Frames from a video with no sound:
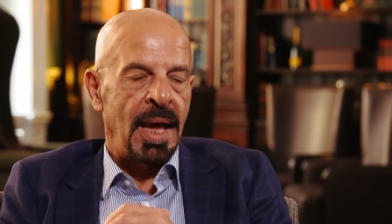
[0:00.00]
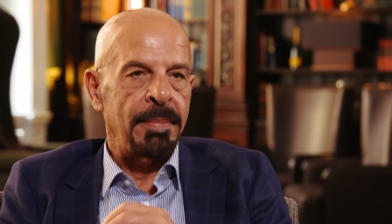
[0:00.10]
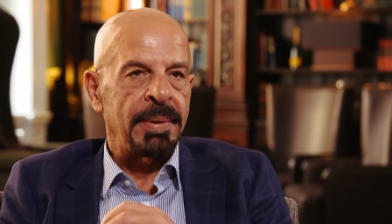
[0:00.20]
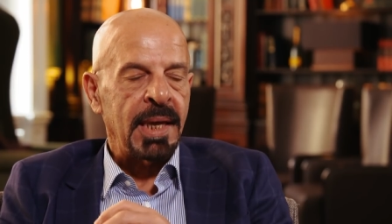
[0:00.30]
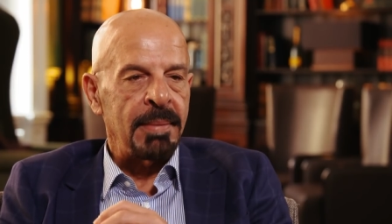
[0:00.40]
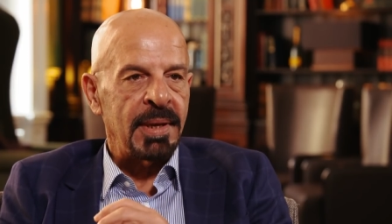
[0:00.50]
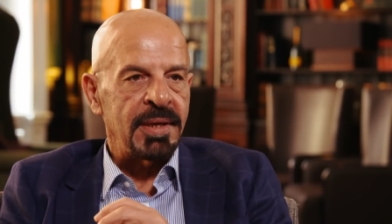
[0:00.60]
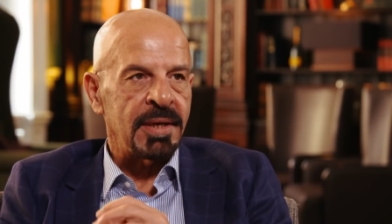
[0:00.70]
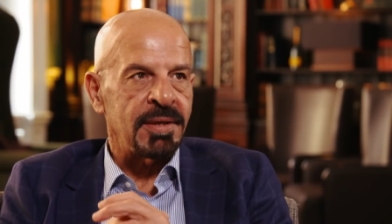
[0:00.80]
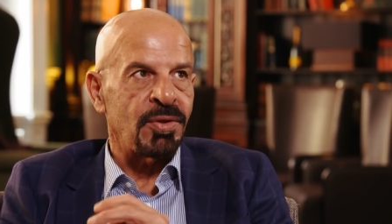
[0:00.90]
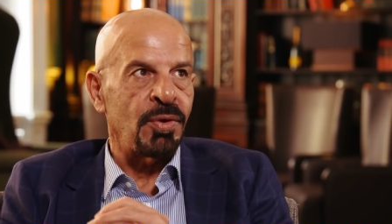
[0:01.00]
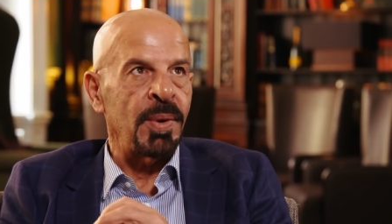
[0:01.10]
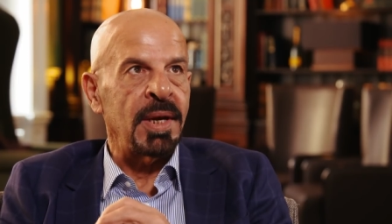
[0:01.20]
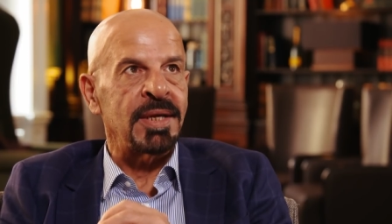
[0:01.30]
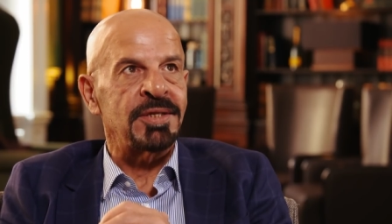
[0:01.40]
I became addicted to
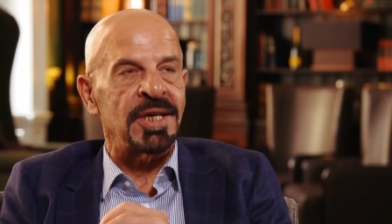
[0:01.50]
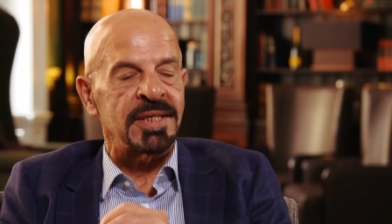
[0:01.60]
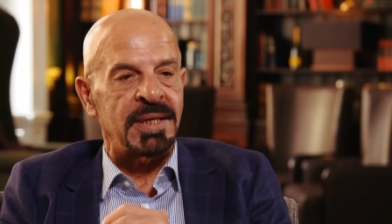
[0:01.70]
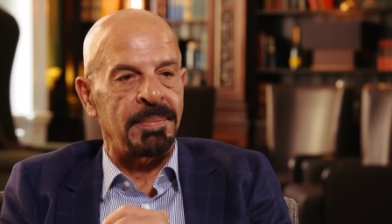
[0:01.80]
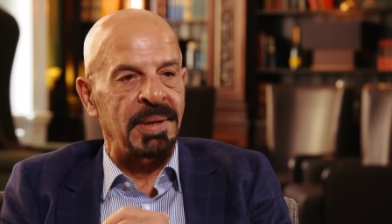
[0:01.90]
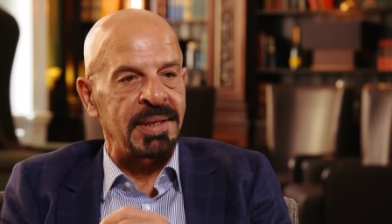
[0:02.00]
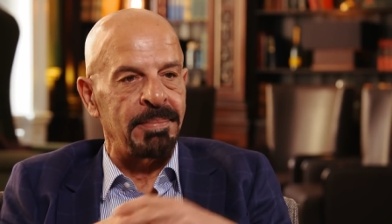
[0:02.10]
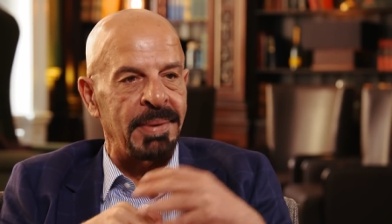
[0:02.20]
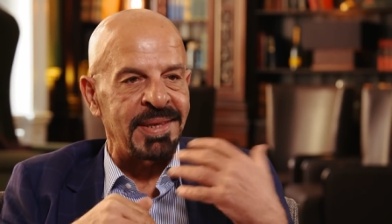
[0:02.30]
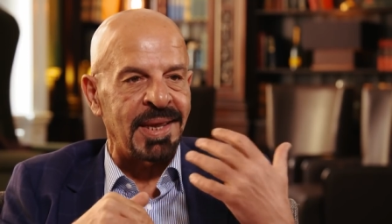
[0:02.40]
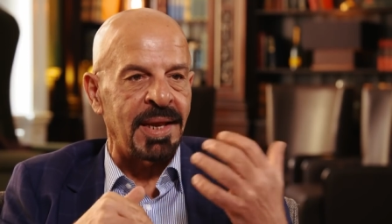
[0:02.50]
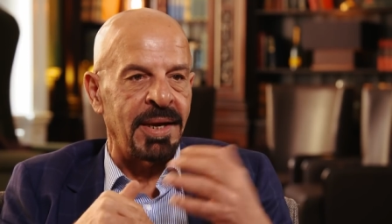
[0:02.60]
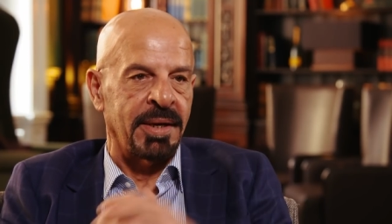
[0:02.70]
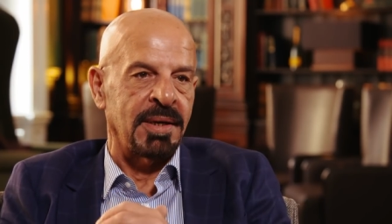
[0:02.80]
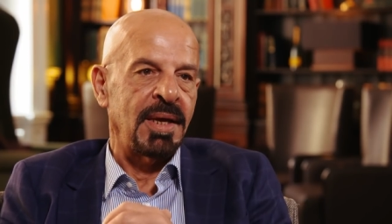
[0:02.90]
winning Chester, but in
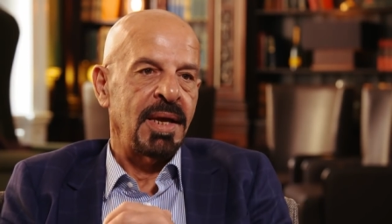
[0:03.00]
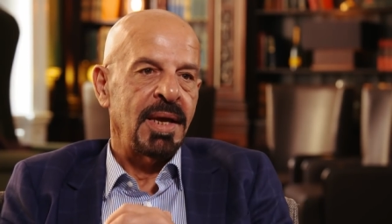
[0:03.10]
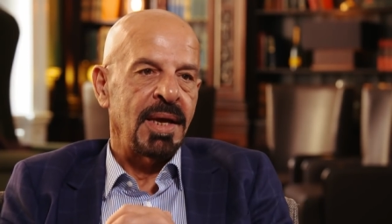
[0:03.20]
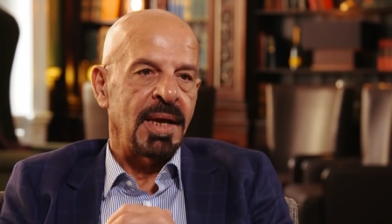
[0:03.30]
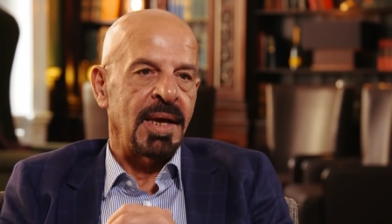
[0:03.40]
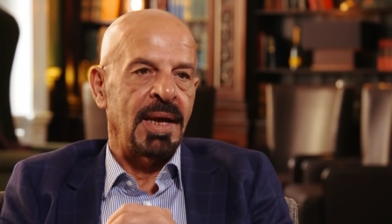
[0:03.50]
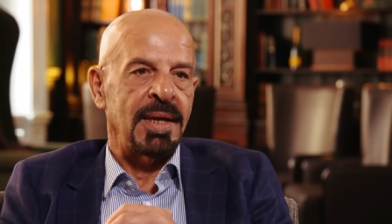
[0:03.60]
particular, uh,